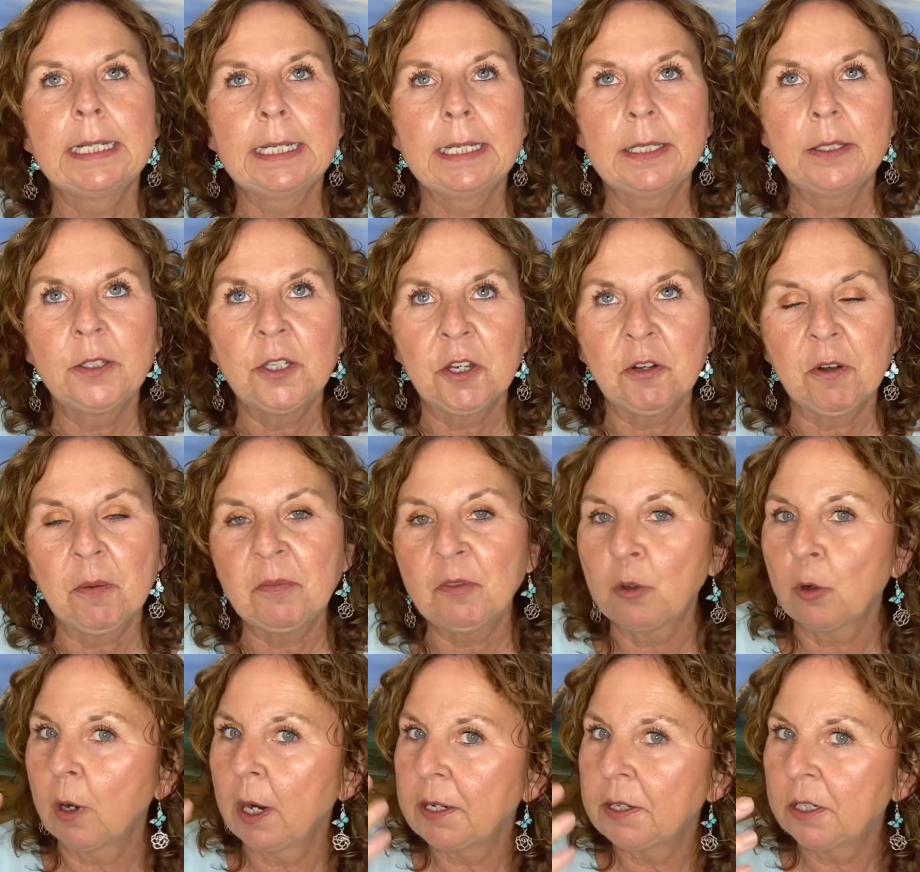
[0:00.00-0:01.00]
So I'm
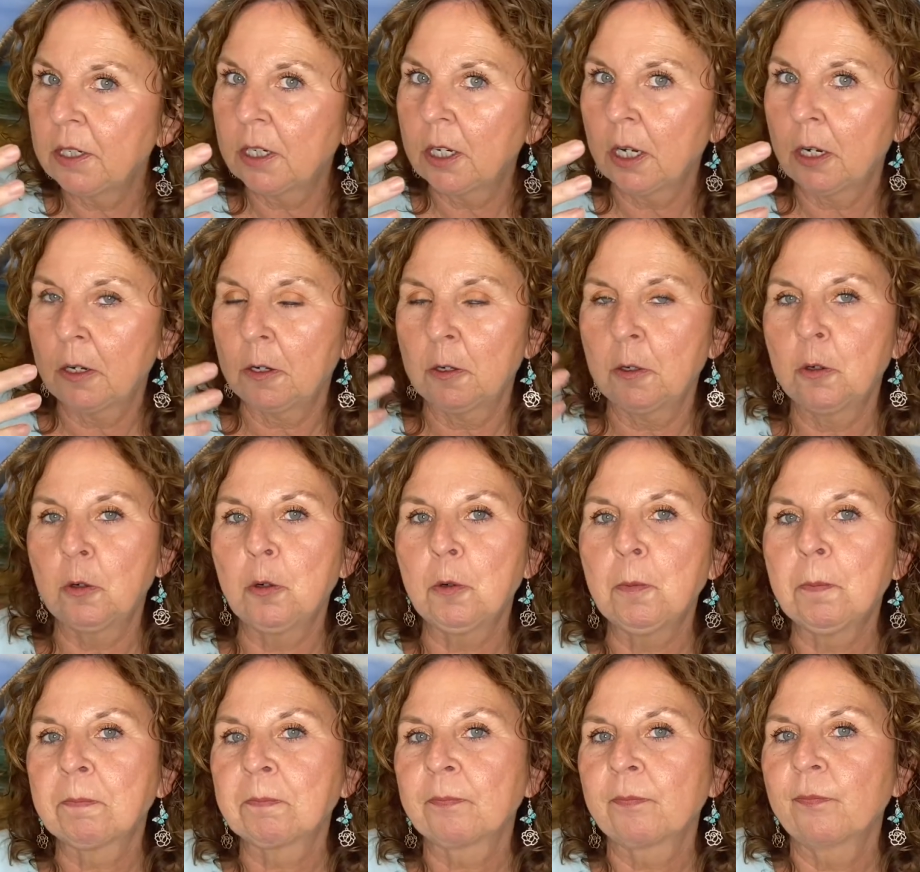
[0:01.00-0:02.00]
trying to go
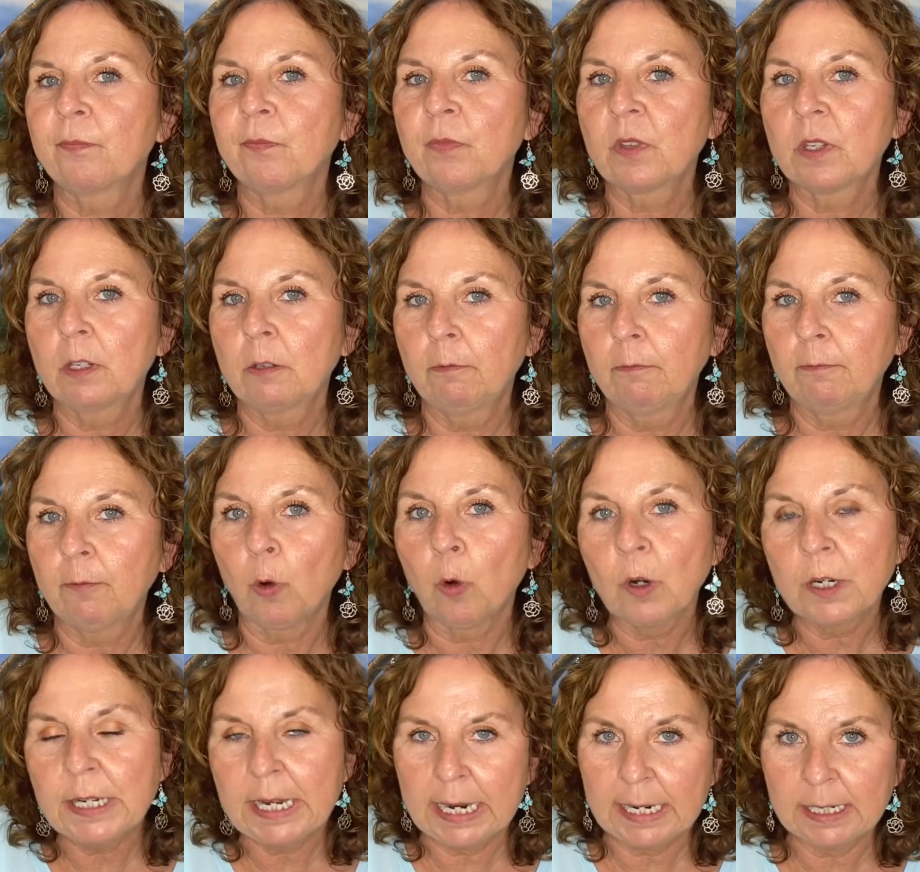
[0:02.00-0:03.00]
4
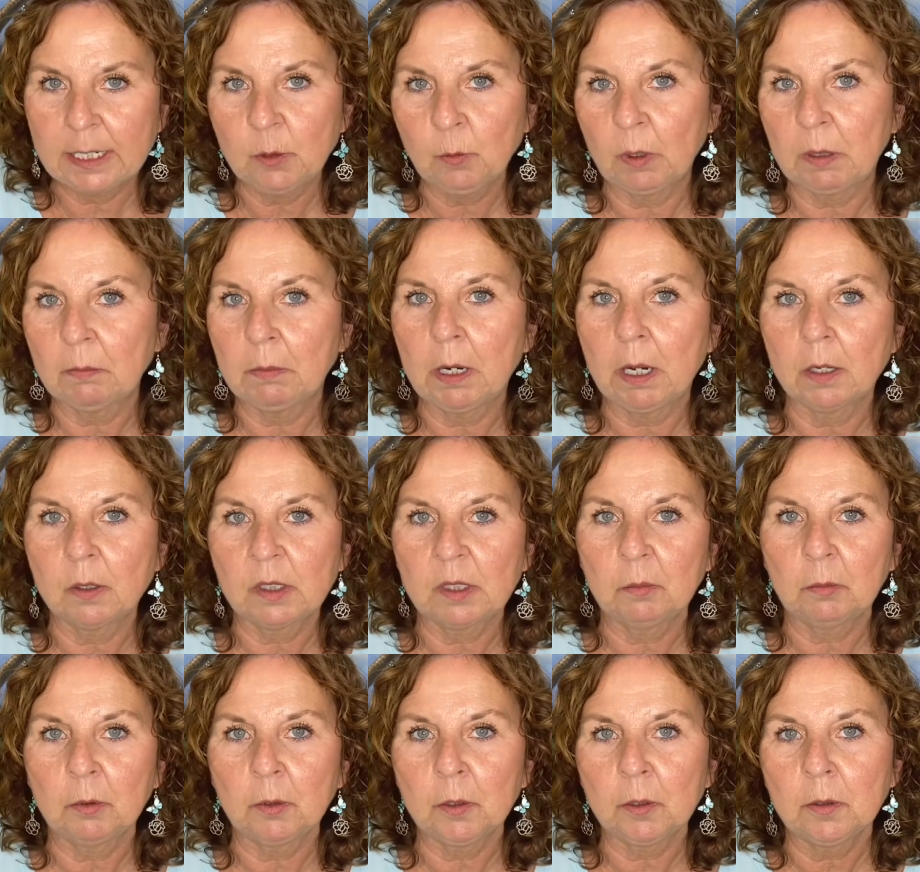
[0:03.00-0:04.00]
days when
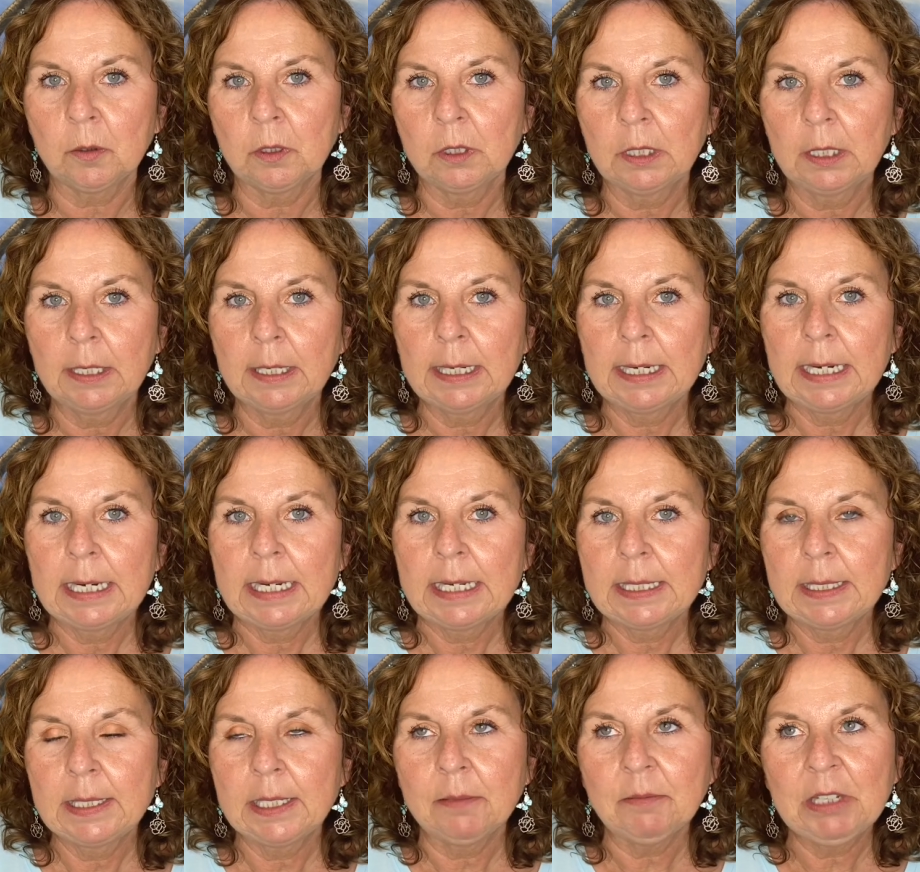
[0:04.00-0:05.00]
possible,
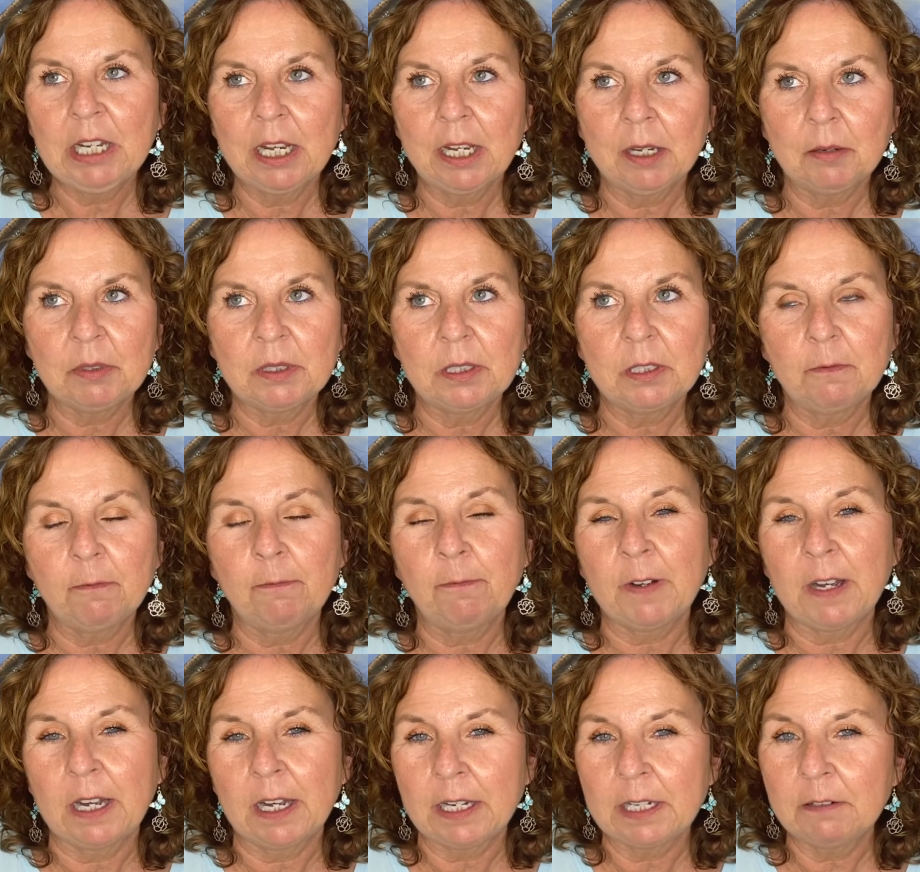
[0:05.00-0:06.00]
sometimes
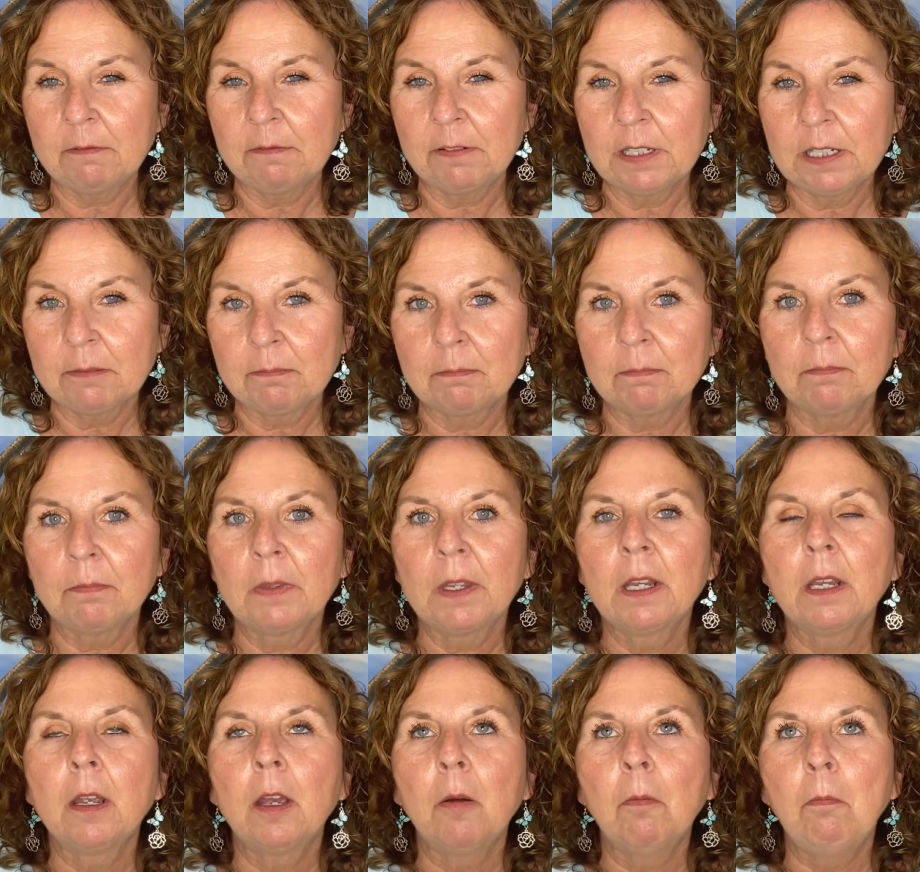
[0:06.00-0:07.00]
5.
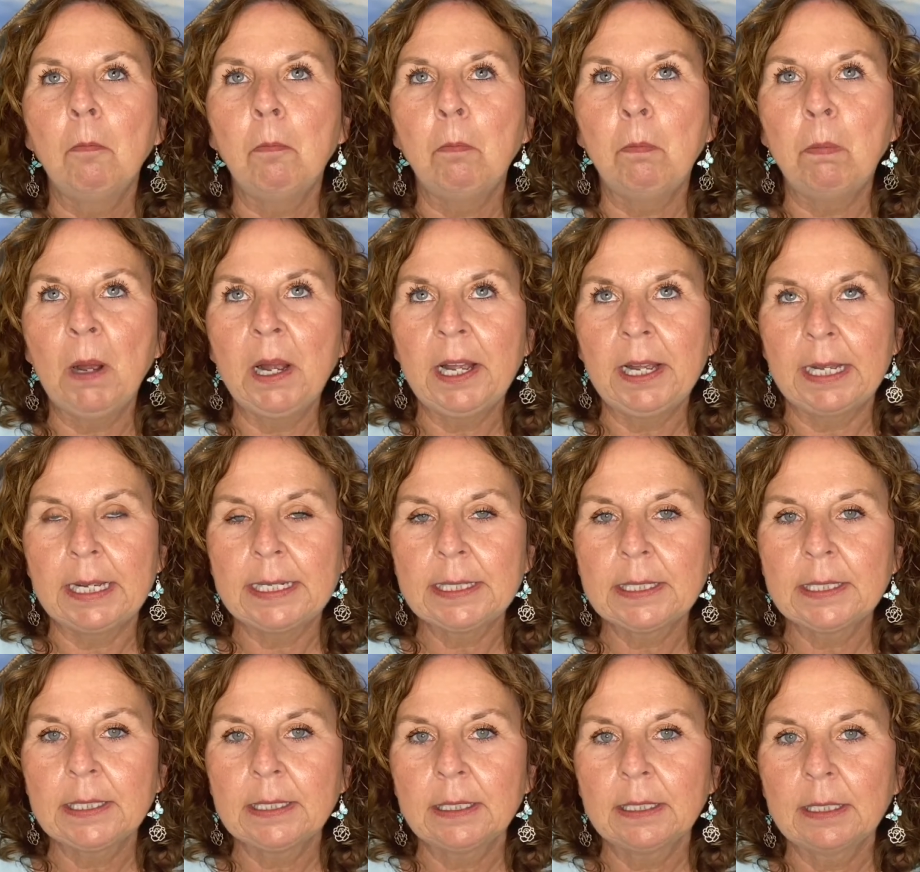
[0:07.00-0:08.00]

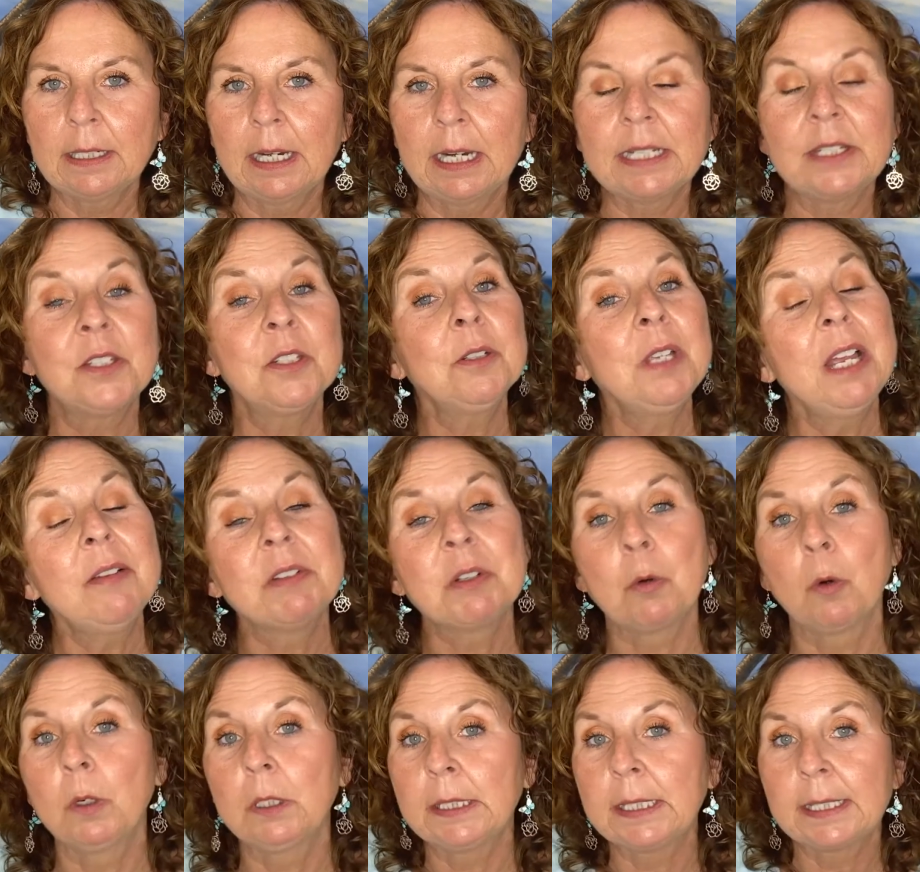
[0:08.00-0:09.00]
But I still have an
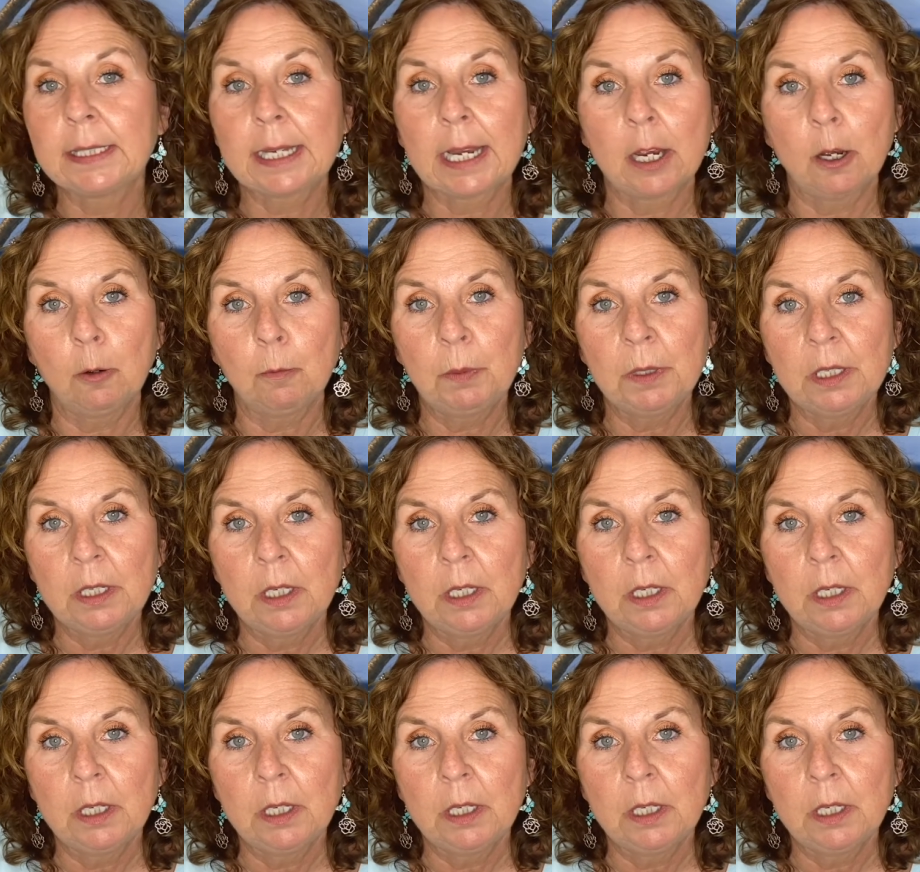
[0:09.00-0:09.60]
oily scalp.